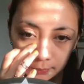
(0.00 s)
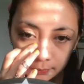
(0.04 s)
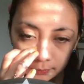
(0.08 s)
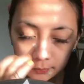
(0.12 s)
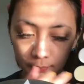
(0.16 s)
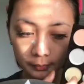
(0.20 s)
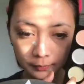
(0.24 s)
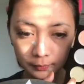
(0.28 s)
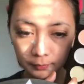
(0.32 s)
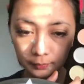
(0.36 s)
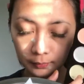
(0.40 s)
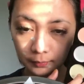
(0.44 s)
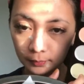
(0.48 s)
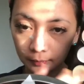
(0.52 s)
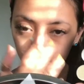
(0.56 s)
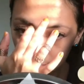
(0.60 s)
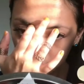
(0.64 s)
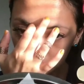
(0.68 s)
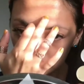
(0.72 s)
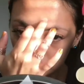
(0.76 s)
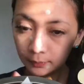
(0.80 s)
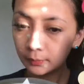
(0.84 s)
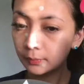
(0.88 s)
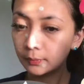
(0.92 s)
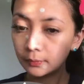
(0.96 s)
the red
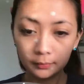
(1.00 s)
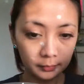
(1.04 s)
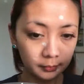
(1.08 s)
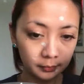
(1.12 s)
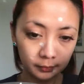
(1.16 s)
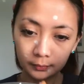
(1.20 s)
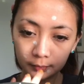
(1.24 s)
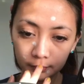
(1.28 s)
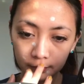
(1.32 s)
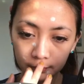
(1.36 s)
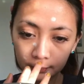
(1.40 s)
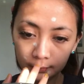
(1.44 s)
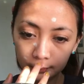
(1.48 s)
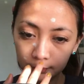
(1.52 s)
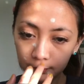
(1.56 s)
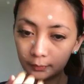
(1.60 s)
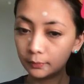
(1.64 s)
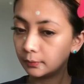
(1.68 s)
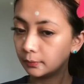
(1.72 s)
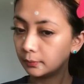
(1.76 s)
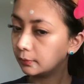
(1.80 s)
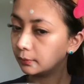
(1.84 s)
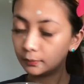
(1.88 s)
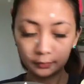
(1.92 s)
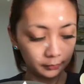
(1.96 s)
spots on my
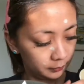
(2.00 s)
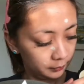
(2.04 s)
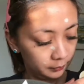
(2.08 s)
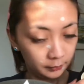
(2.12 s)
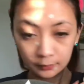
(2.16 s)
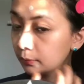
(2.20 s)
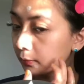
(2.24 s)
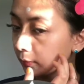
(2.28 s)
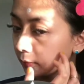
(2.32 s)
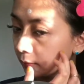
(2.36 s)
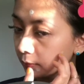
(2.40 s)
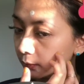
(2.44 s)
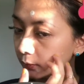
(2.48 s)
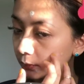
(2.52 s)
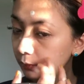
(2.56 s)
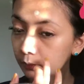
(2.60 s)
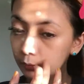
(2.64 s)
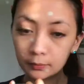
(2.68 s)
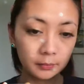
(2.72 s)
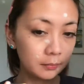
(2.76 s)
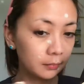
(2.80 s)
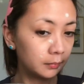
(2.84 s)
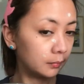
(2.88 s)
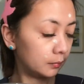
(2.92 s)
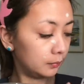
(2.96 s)
face, some
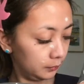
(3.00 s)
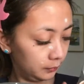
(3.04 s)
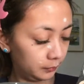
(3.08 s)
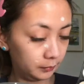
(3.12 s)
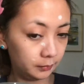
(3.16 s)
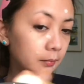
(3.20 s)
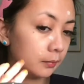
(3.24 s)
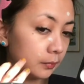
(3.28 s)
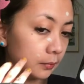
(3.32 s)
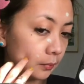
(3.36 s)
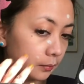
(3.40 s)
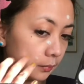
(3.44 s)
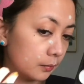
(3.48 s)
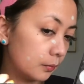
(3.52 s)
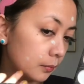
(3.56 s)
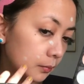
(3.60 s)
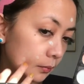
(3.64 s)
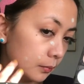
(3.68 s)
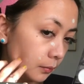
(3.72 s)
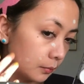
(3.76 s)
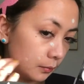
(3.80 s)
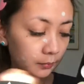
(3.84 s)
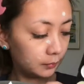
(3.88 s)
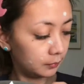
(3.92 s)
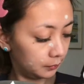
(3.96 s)
pimples,
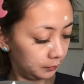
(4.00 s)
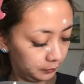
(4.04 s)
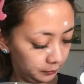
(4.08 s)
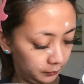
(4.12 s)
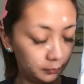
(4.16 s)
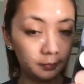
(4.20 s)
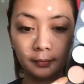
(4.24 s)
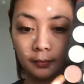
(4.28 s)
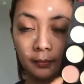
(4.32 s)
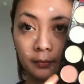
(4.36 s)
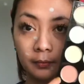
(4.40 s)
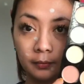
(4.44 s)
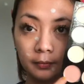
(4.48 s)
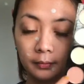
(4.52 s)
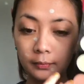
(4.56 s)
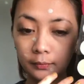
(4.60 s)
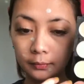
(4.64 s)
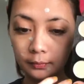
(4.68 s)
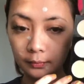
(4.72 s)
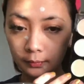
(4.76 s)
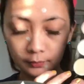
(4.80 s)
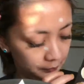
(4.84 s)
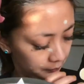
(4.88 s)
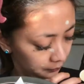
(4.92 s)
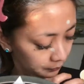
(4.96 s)
and then I'm going to
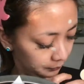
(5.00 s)
use this